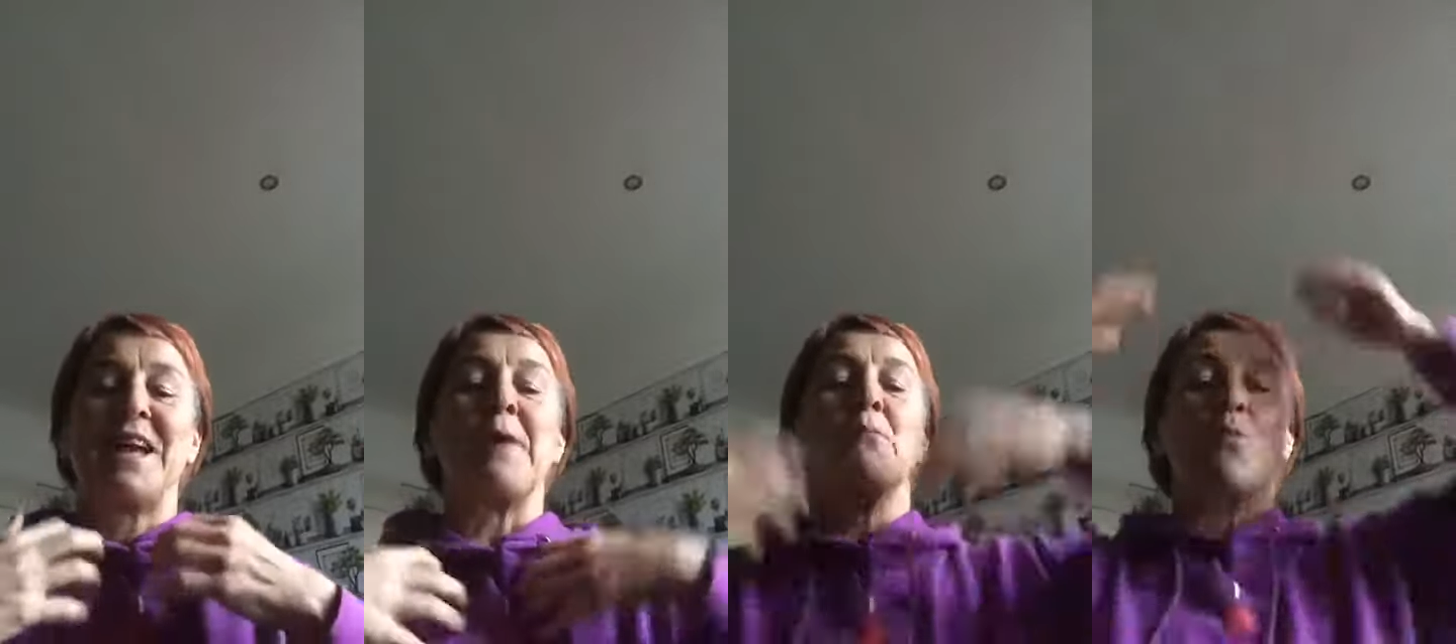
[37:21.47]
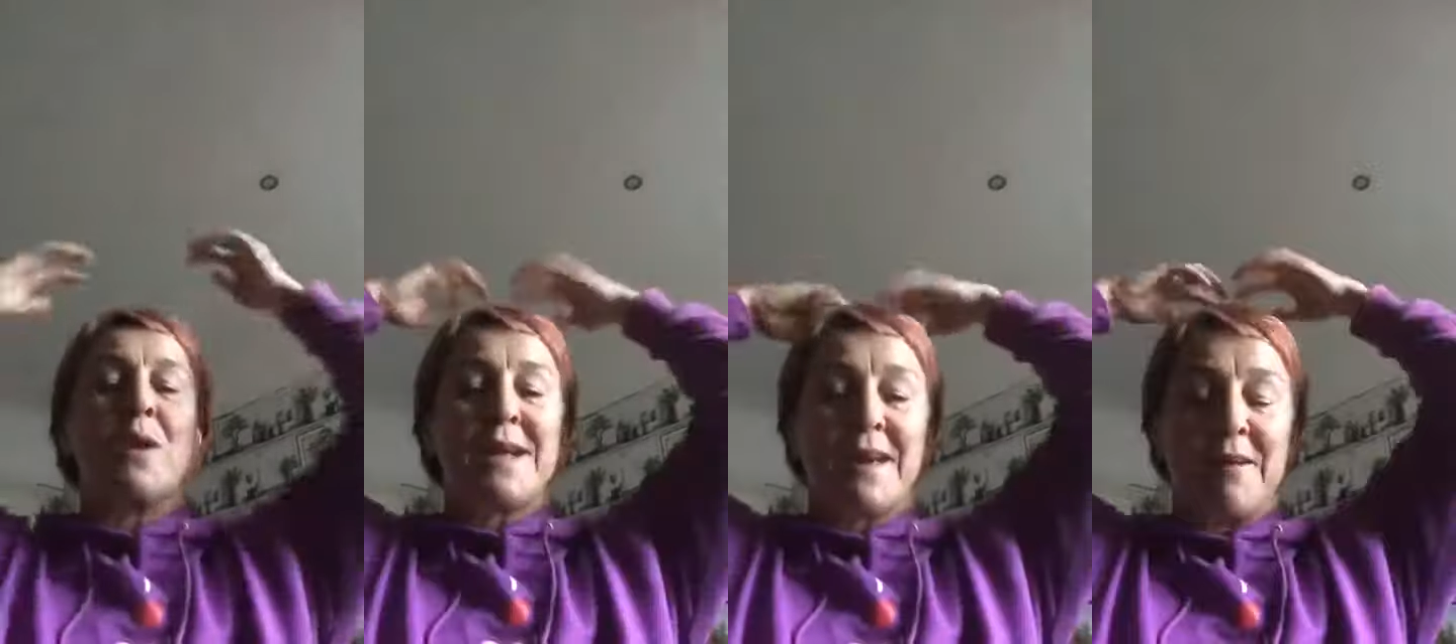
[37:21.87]
And I'm
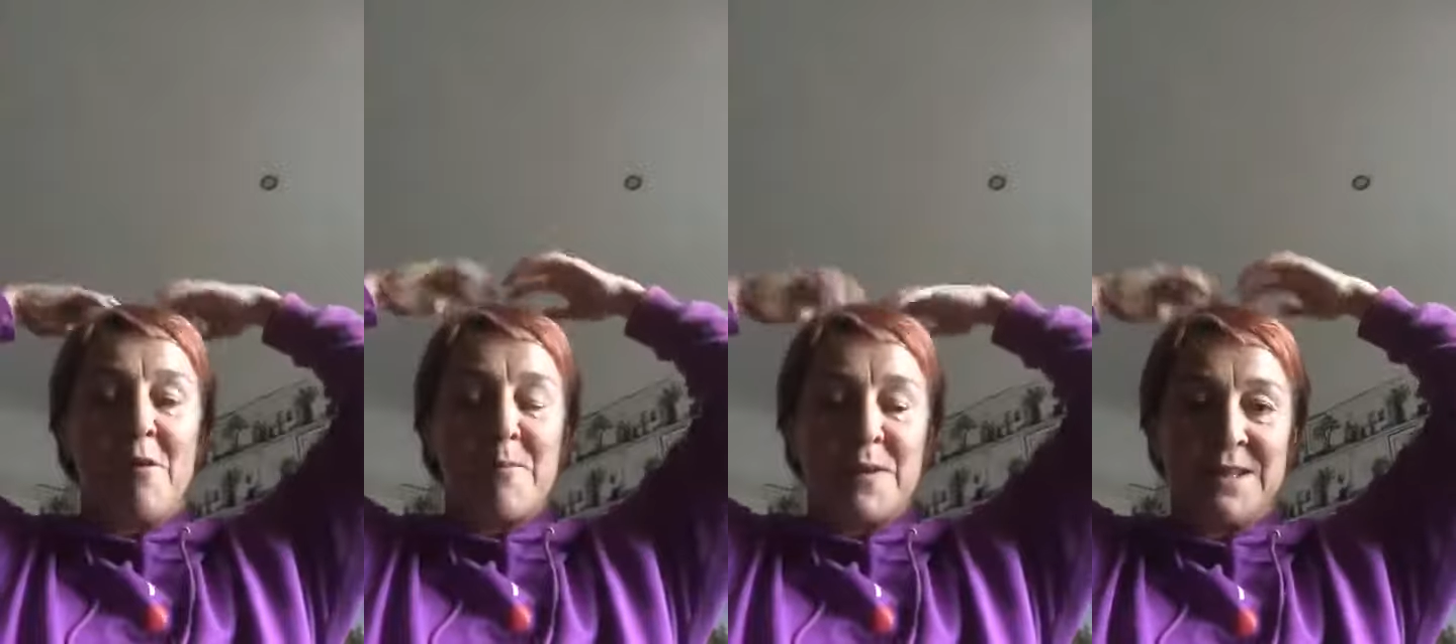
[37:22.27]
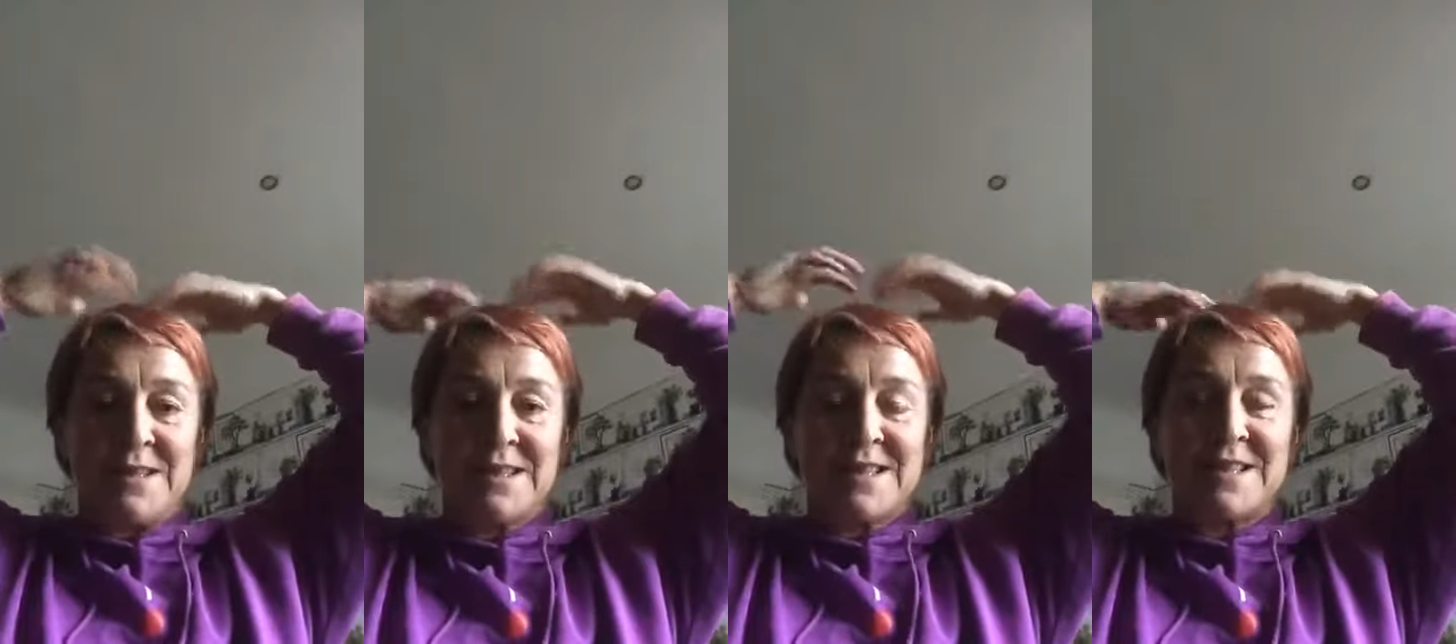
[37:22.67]
waking up
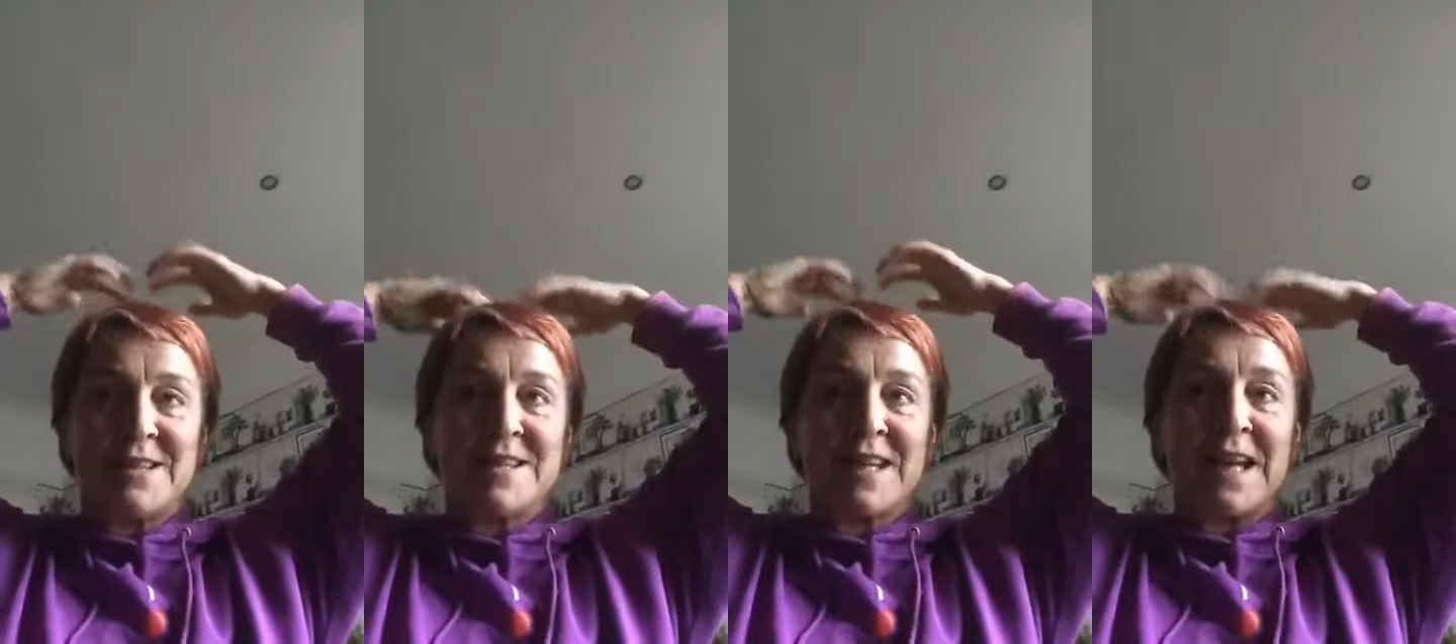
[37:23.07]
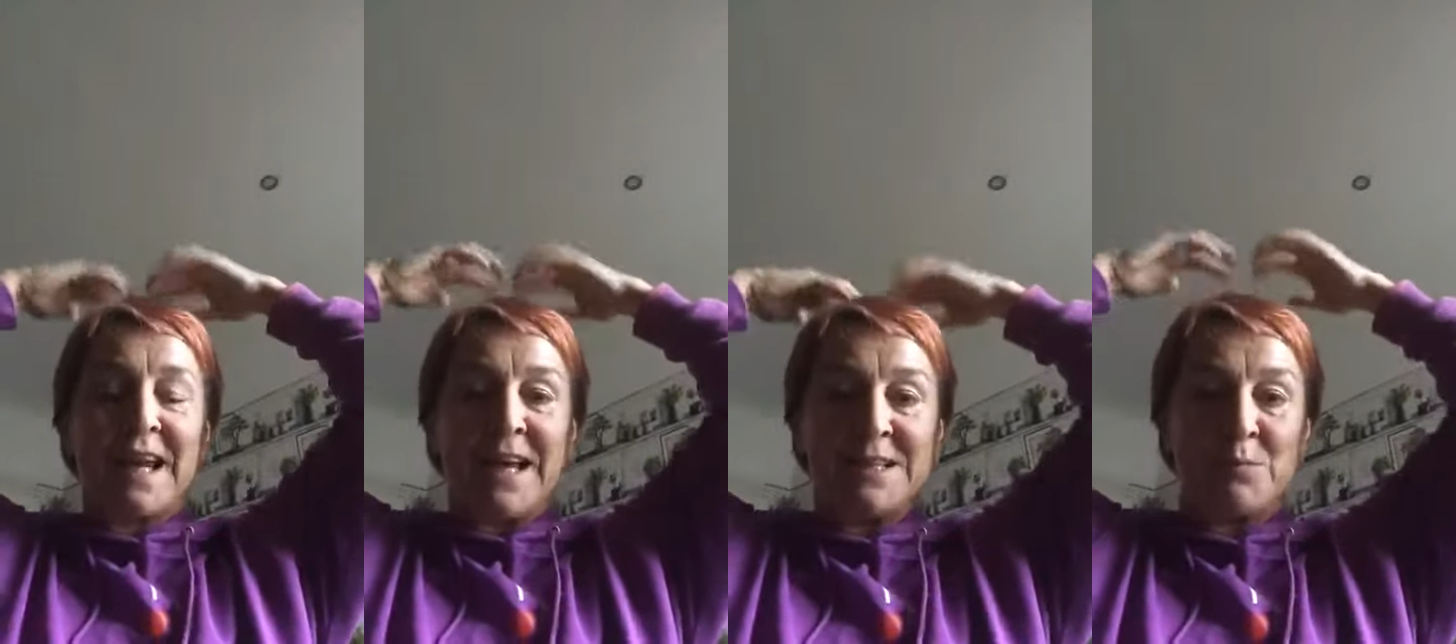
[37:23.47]
to this
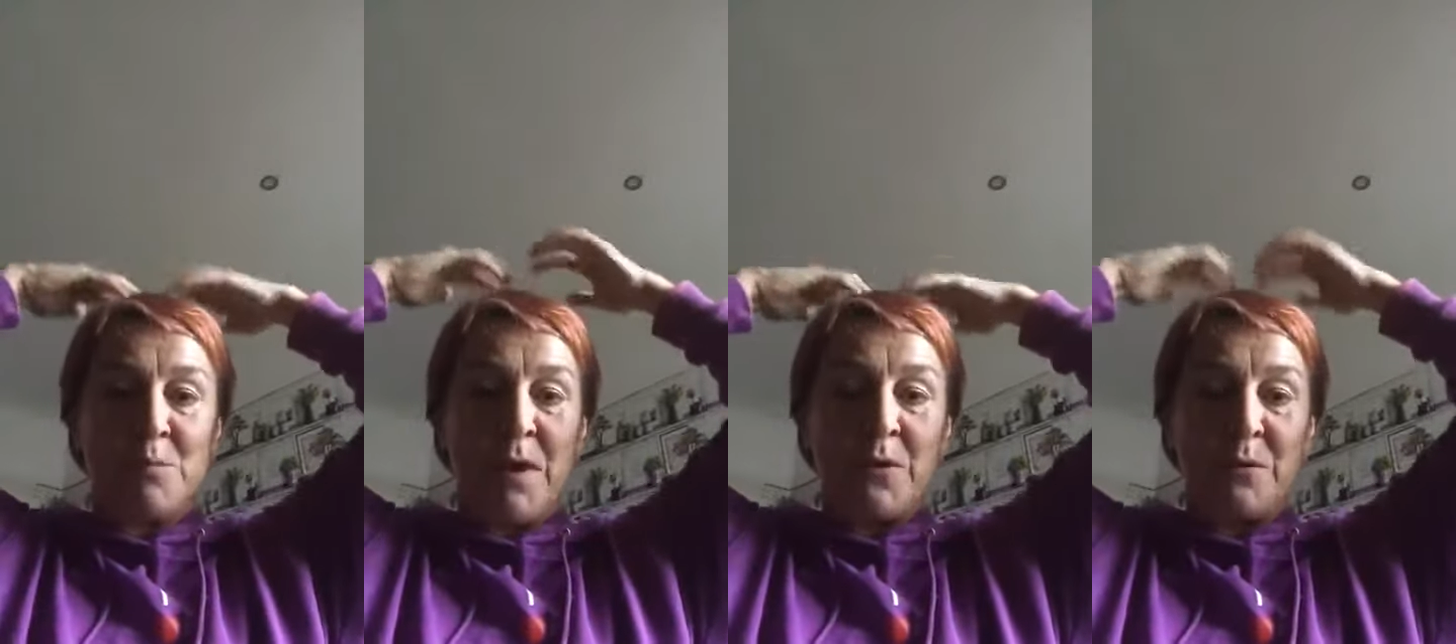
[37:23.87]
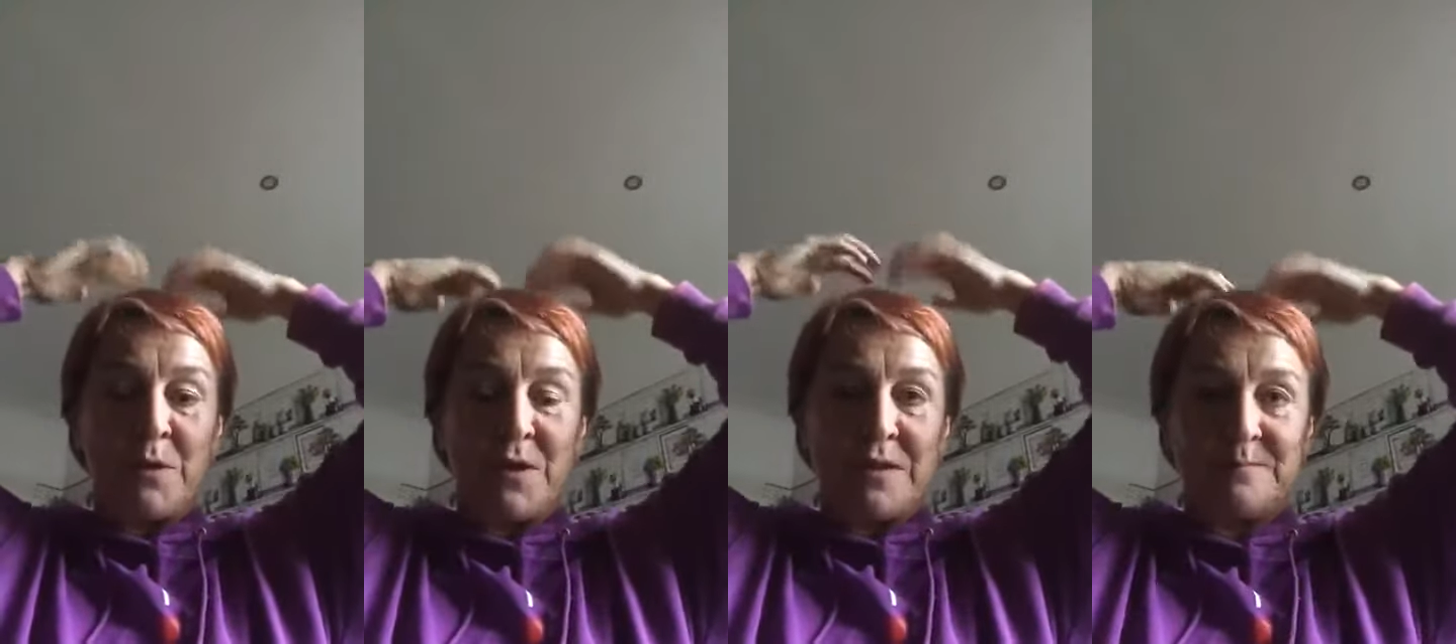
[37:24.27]
incredible power
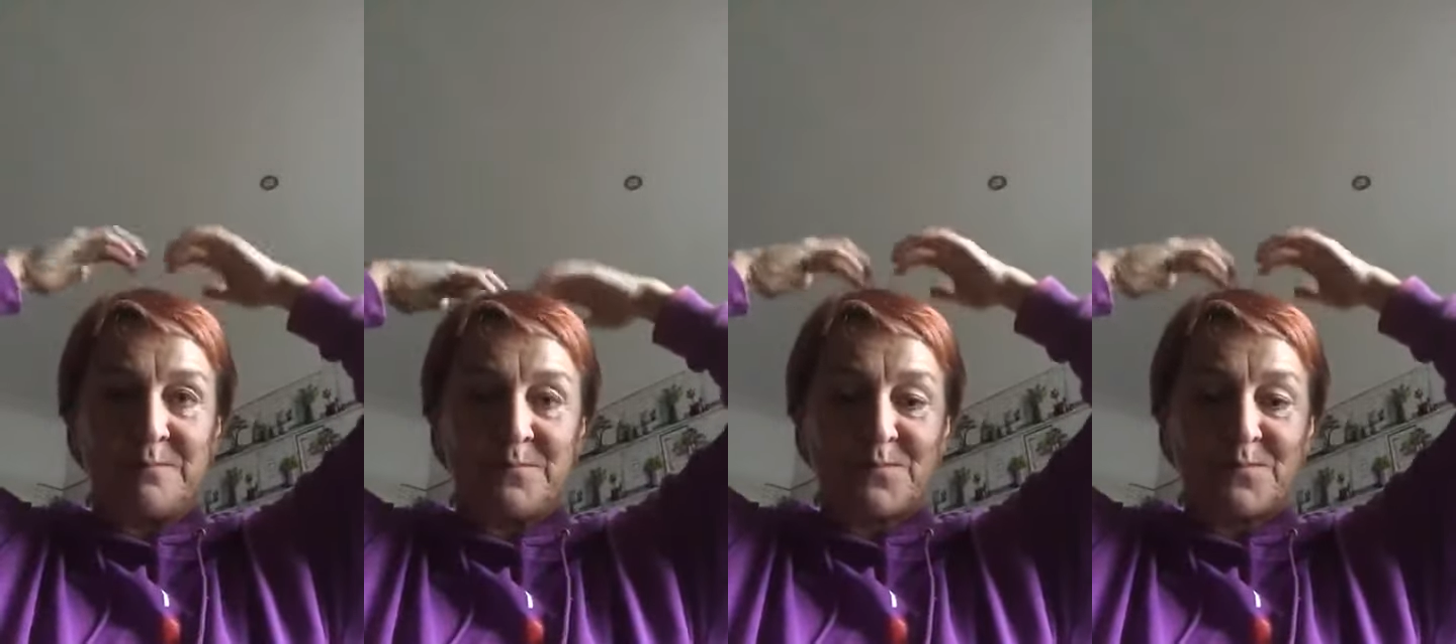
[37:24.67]
within.